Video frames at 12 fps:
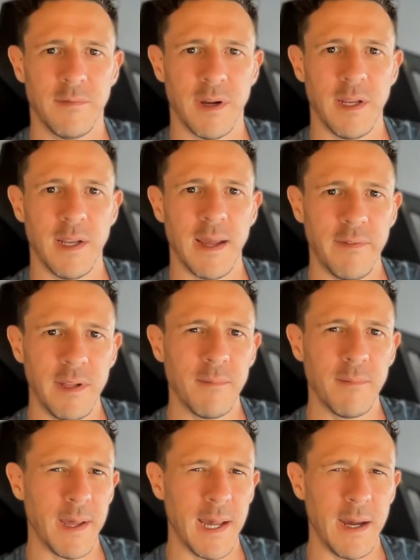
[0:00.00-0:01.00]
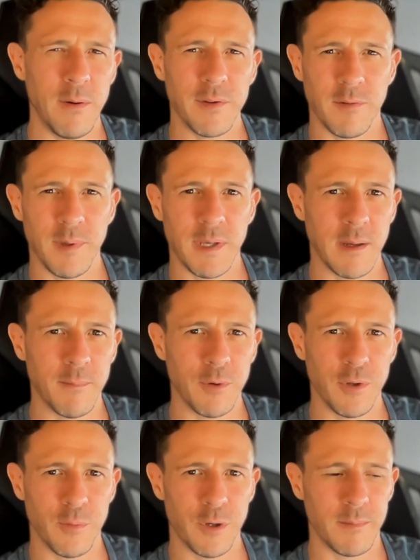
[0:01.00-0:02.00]
right? Having the power to become who
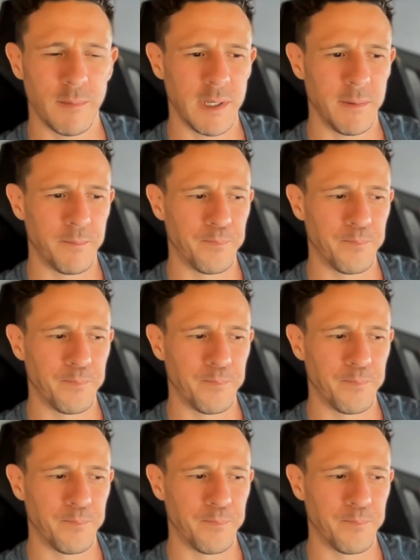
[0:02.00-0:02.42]
you want to be.